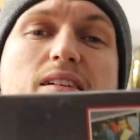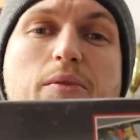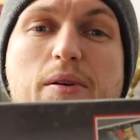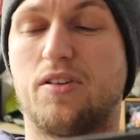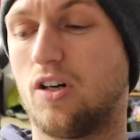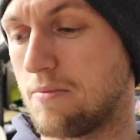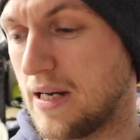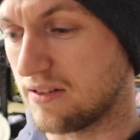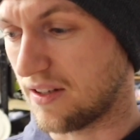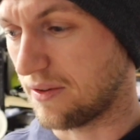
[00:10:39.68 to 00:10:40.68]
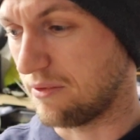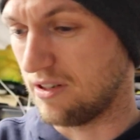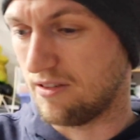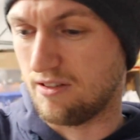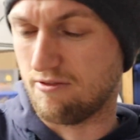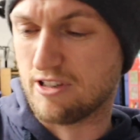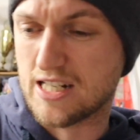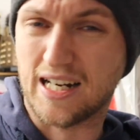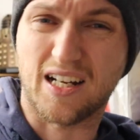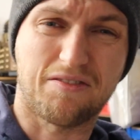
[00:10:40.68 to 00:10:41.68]
it went for £9. I think we
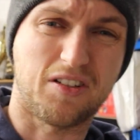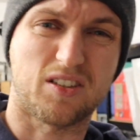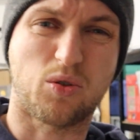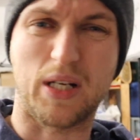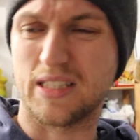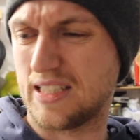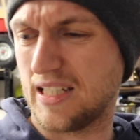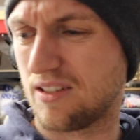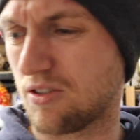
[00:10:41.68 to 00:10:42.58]
originally had it up for like 20,